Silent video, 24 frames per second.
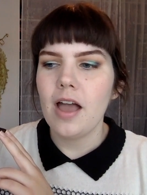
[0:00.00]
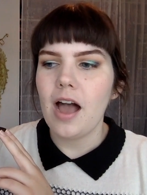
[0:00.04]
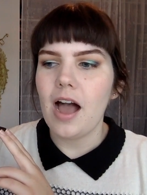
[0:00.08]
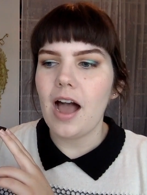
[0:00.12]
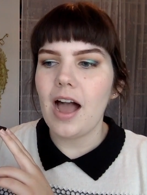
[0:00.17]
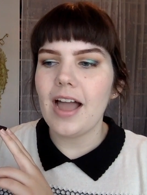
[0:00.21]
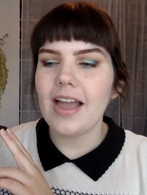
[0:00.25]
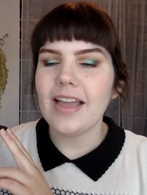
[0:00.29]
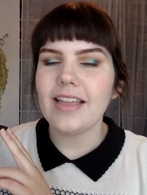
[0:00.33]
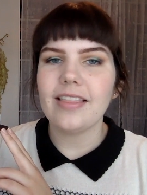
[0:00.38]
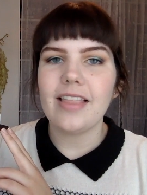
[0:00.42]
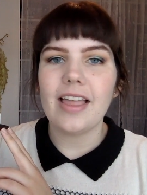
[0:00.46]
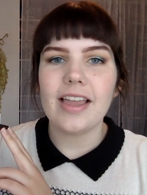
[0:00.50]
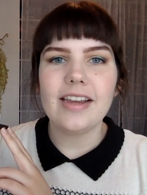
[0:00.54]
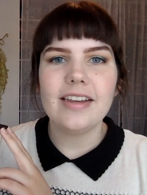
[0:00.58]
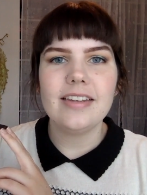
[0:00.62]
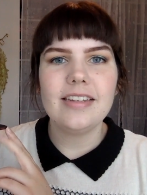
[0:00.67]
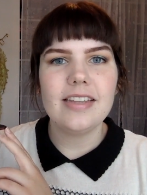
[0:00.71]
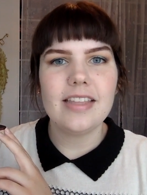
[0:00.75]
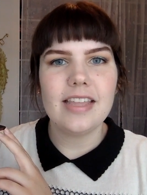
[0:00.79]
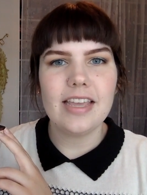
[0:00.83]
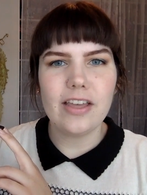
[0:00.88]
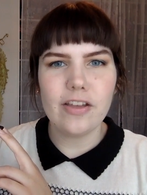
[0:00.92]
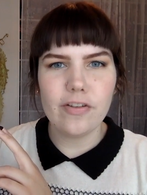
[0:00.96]
I like
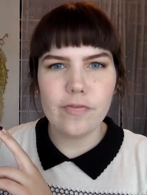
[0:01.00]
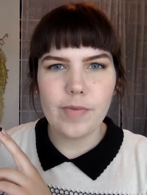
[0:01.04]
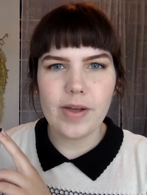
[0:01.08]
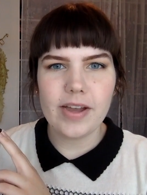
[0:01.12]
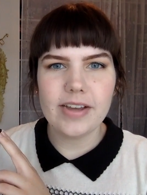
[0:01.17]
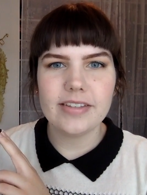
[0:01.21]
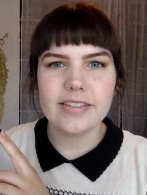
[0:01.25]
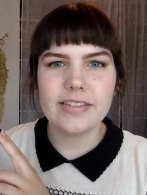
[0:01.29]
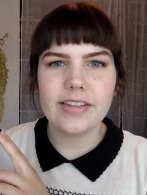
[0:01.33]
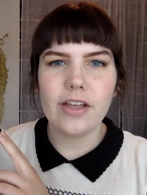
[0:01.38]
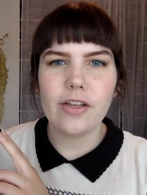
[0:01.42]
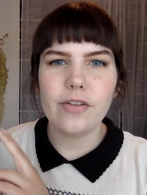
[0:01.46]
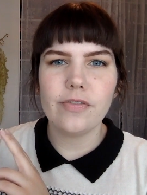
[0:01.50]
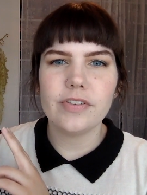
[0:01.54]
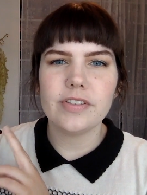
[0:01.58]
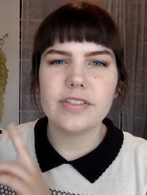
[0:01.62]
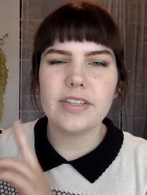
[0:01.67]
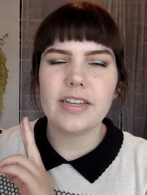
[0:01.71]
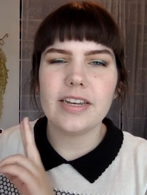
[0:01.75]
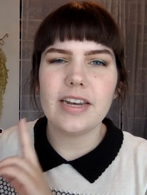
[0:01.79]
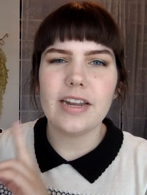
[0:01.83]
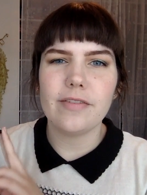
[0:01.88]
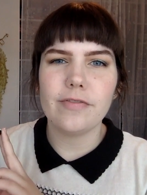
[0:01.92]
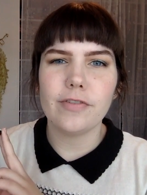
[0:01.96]
to think of myself as
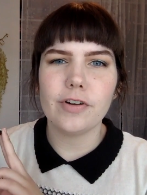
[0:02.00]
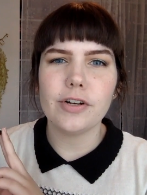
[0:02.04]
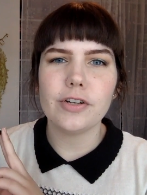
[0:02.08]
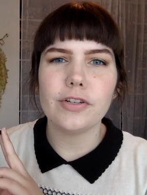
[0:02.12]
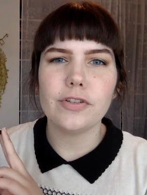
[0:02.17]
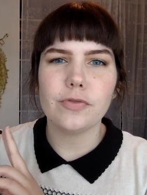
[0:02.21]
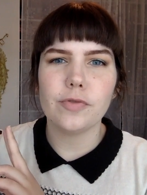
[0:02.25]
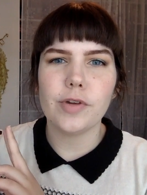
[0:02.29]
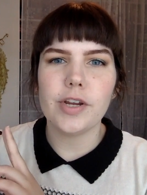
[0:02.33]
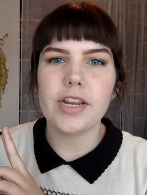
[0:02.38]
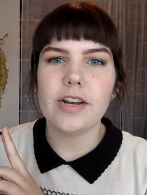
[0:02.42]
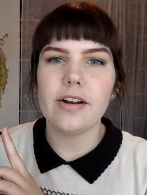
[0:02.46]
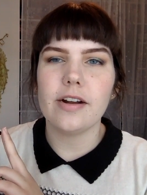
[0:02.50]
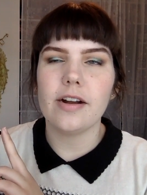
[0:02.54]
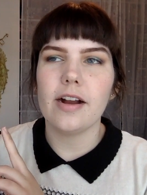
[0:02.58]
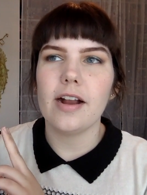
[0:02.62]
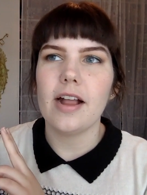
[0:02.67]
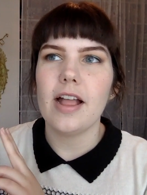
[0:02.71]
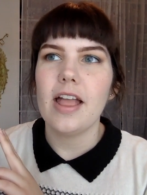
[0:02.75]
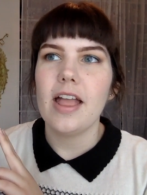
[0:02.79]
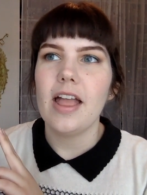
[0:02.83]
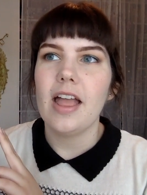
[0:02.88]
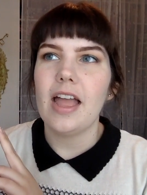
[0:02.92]
a diverse reader